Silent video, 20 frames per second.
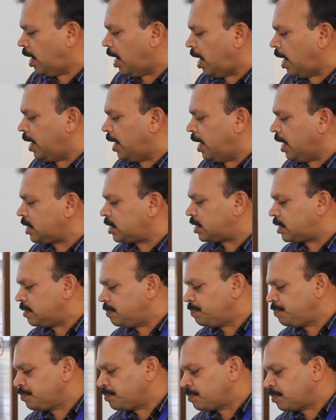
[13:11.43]
And
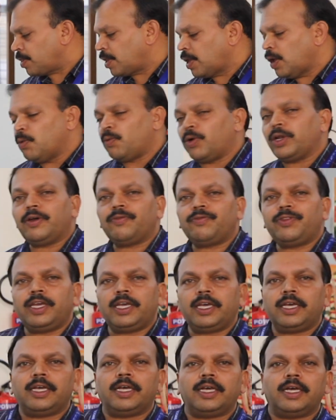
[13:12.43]
next, one of
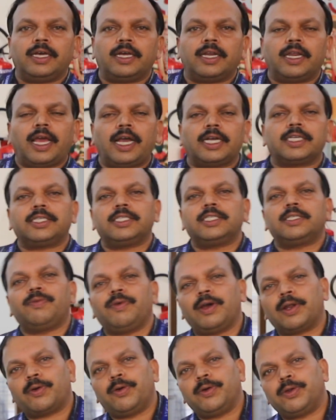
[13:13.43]
the reactions
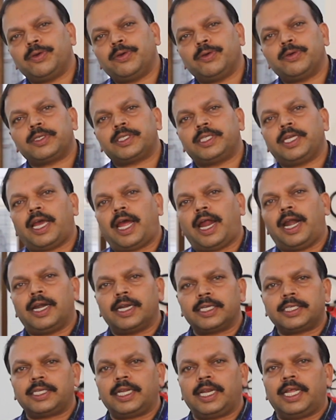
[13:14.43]
we are going to use the
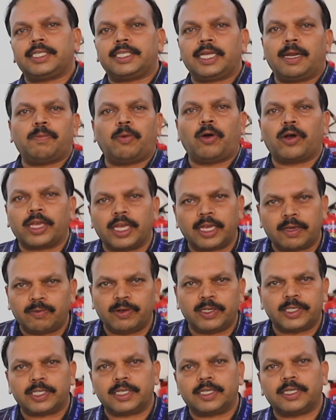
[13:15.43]
Anderson-Esselbach
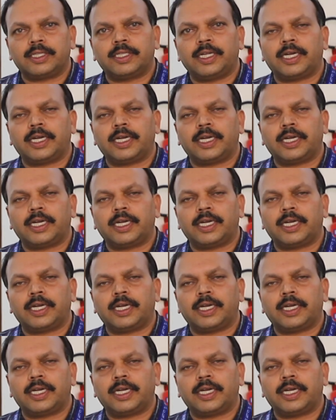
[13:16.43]
equation.